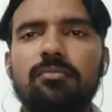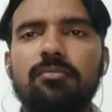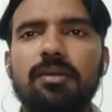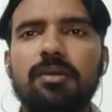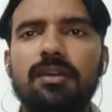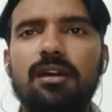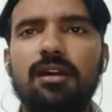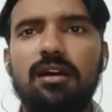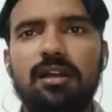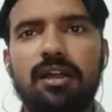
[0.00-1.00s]
people
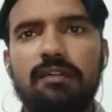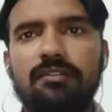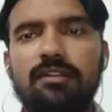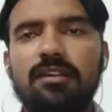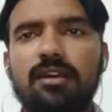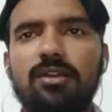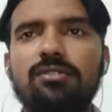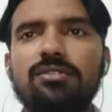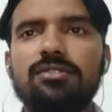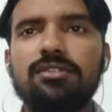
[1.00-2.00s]
are having a
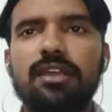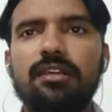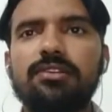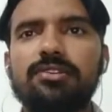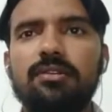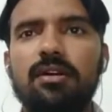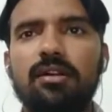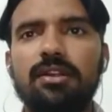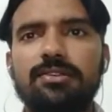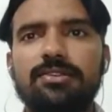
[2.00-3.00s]
good English
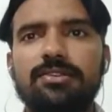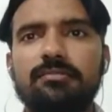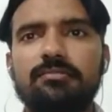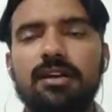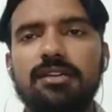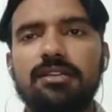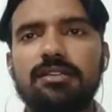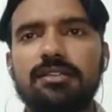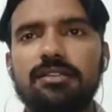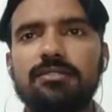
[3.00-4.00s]
knowledge, but
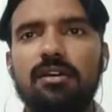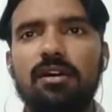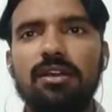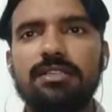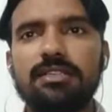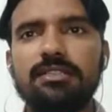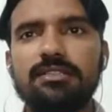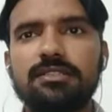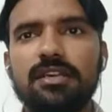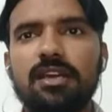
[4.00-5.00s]
this knowledge
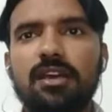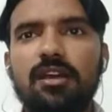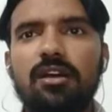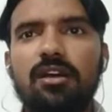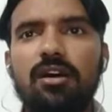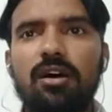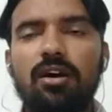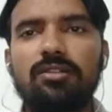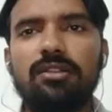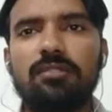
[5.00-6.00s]
is
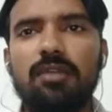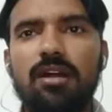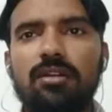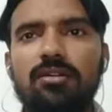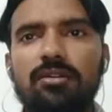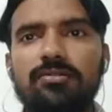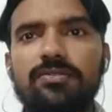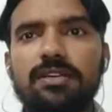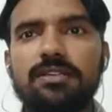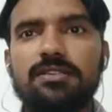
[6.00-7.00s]
on the border of
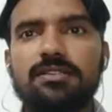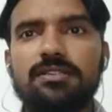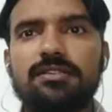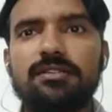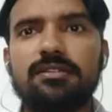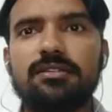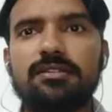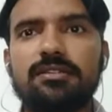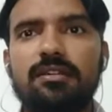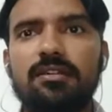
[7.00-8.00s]
just
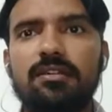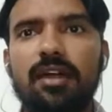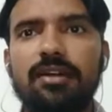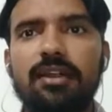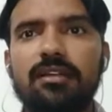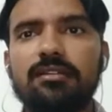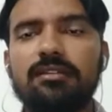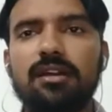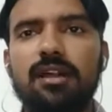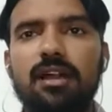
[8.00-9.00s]
writing,
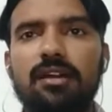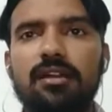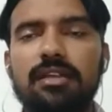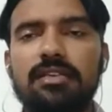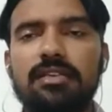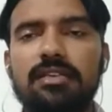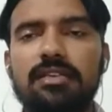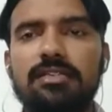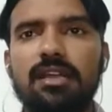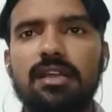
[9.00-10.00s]
listening,
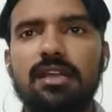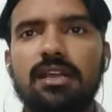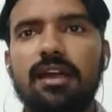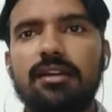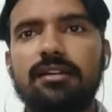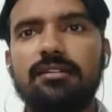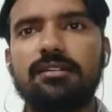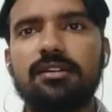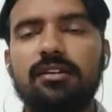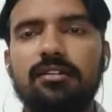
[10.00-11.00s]
and
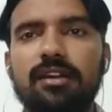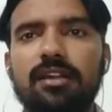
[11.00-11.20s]
reading.